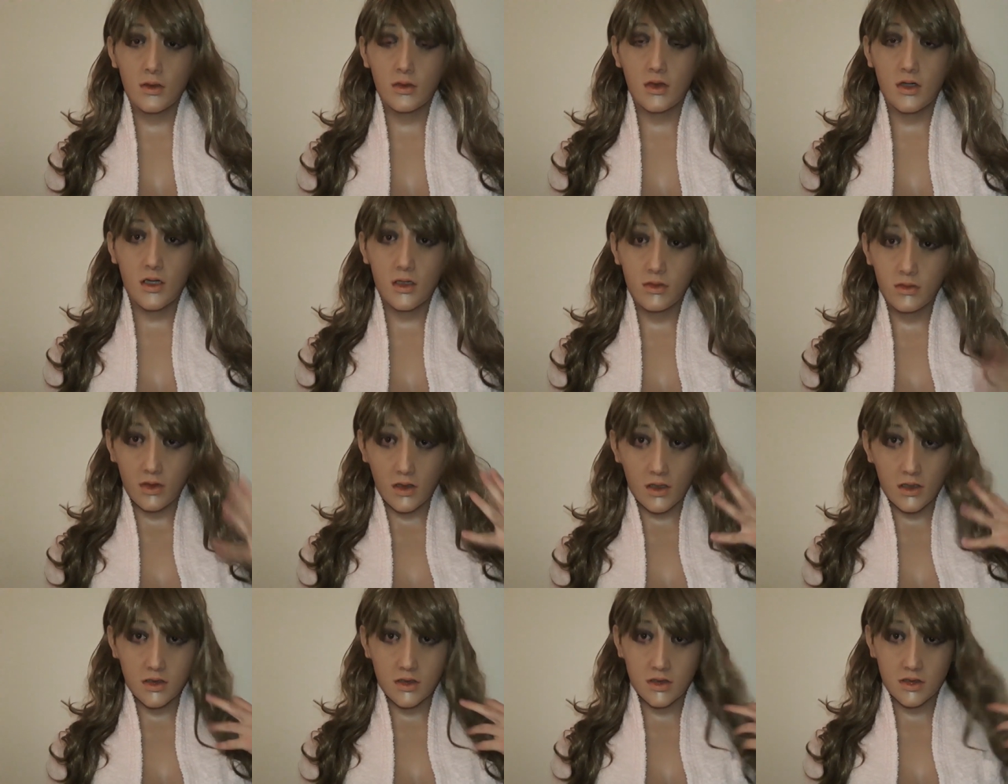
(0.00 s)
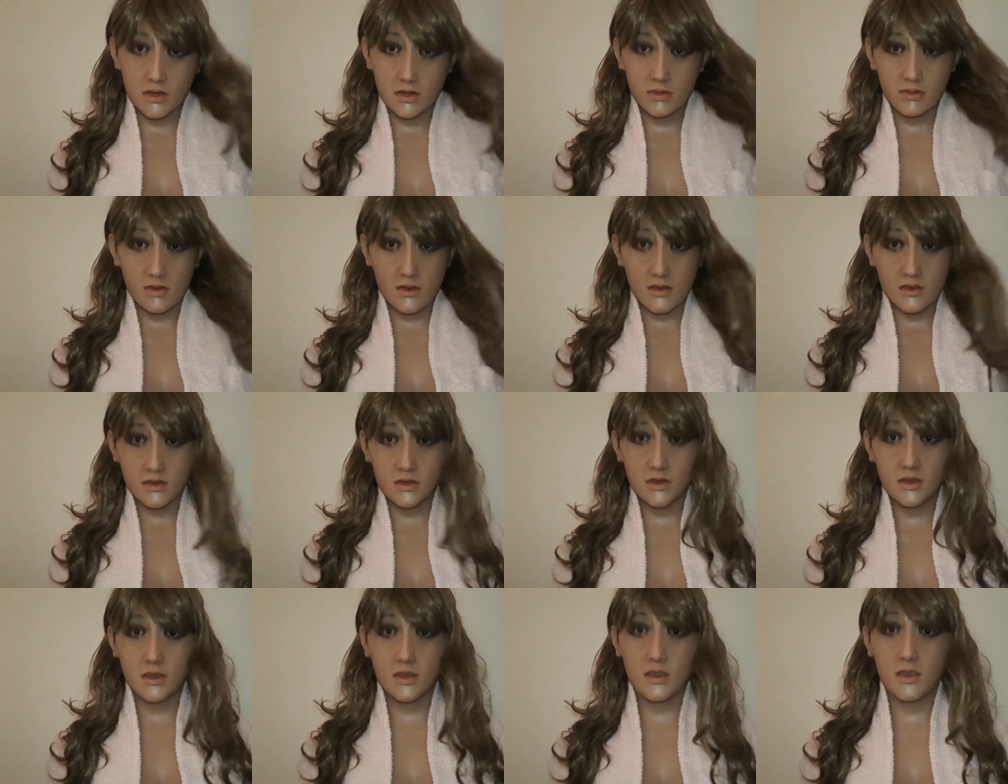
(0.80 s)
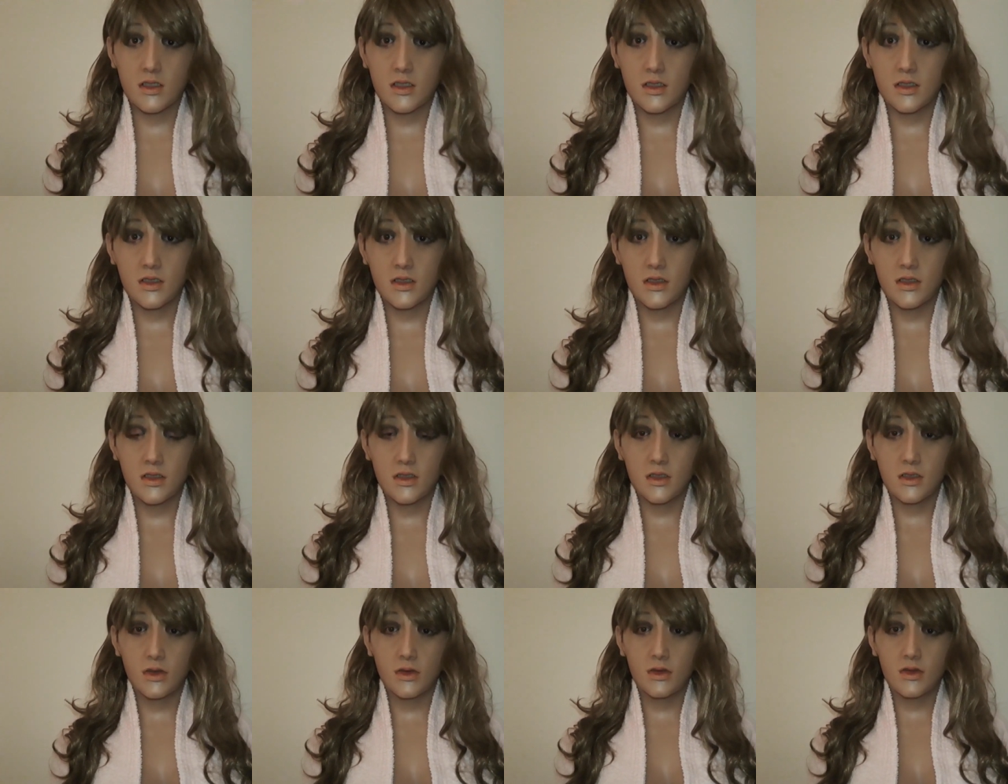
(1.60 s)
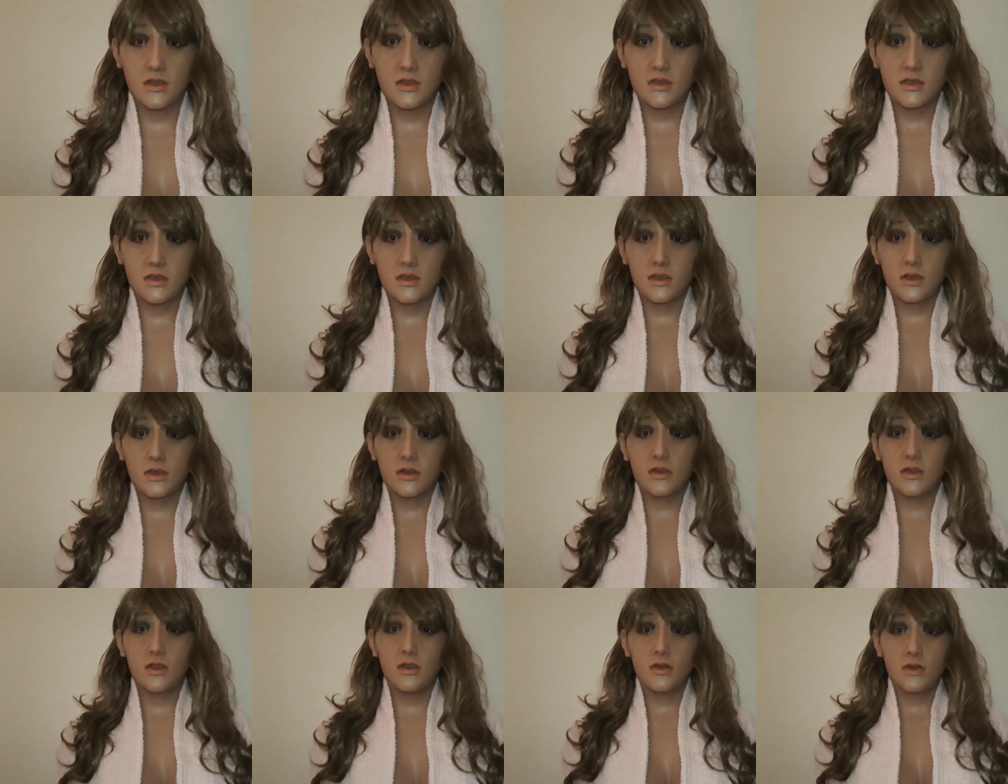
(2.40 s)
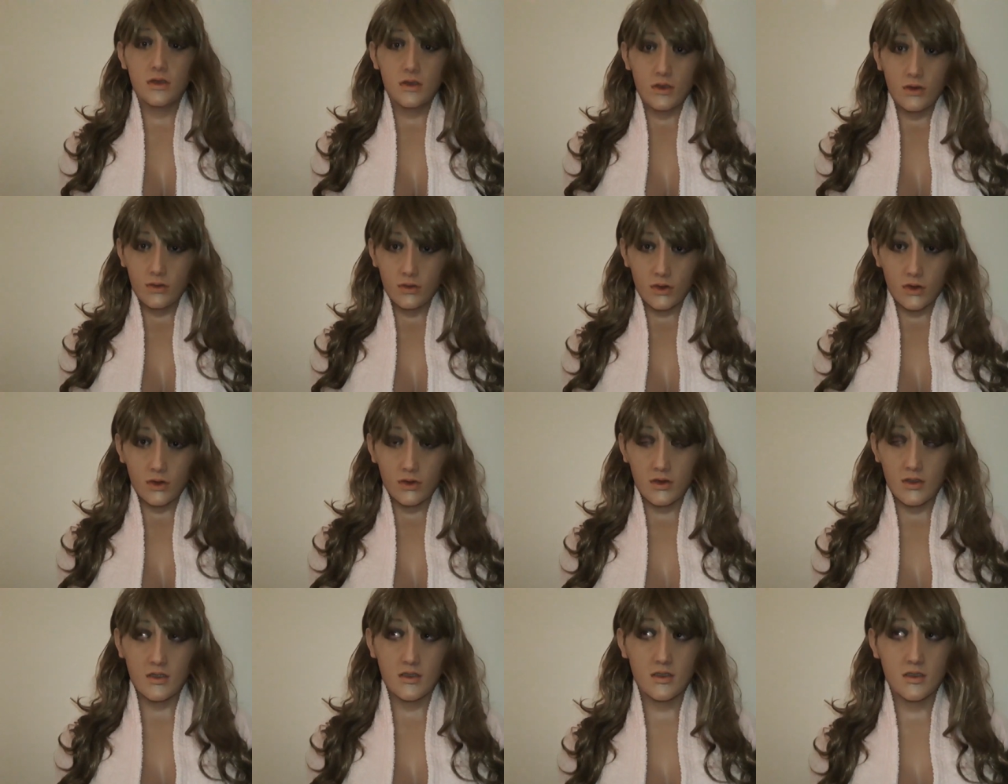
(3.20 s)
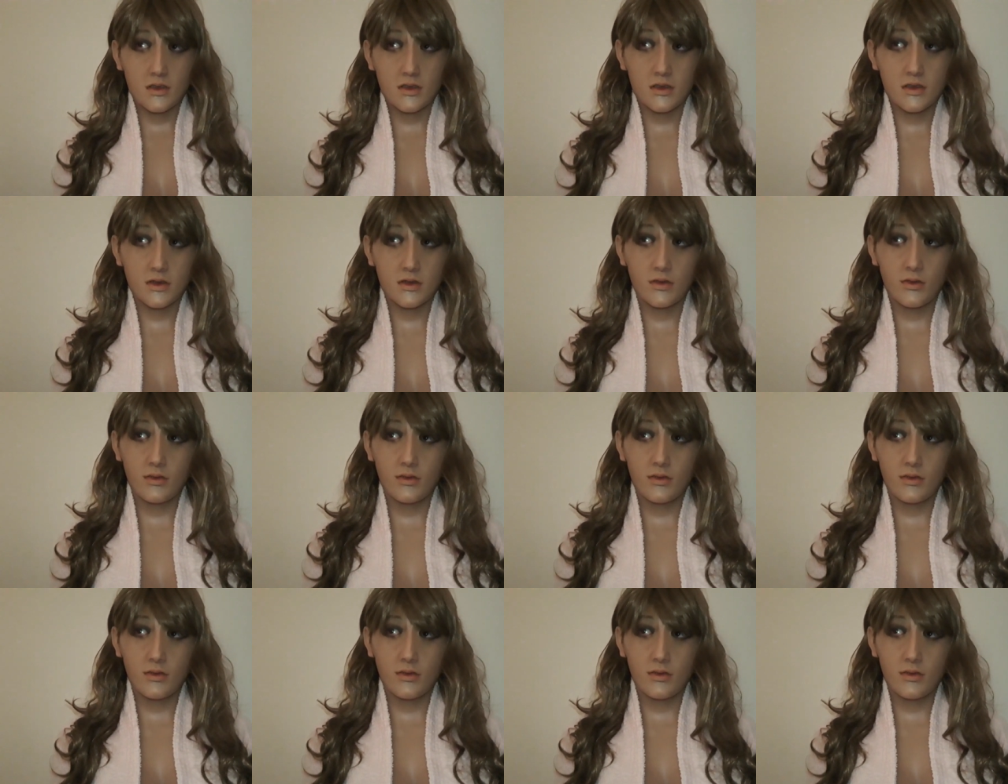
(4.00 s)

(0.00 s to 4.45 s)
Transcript: When I bought this mask, I was so, so worried that